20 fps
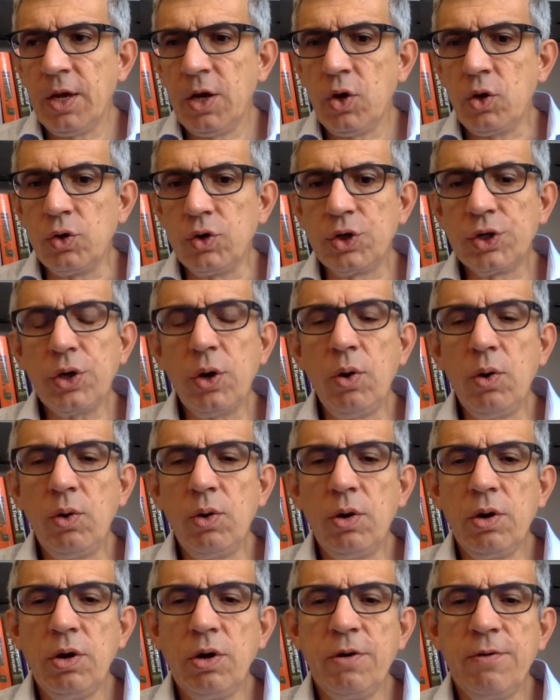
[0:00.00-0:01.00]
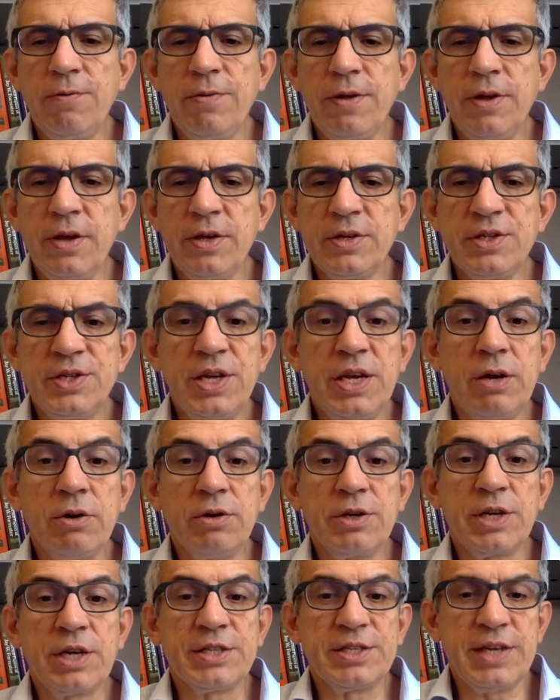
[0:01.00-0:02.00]
control of the single
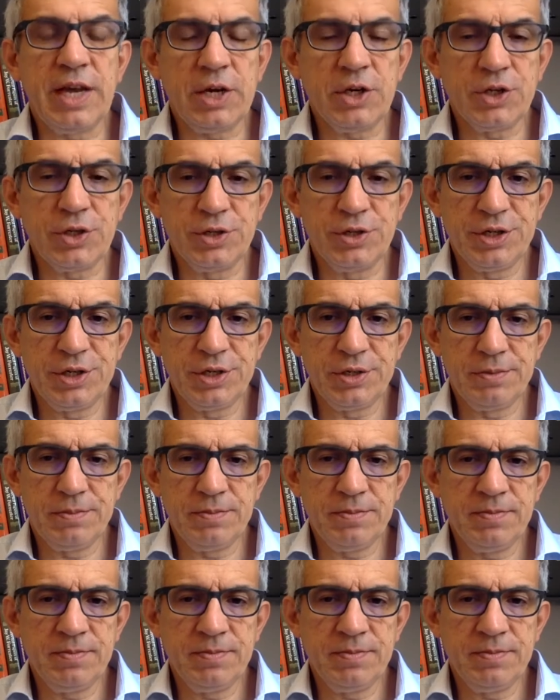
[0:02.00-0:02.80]
transactions.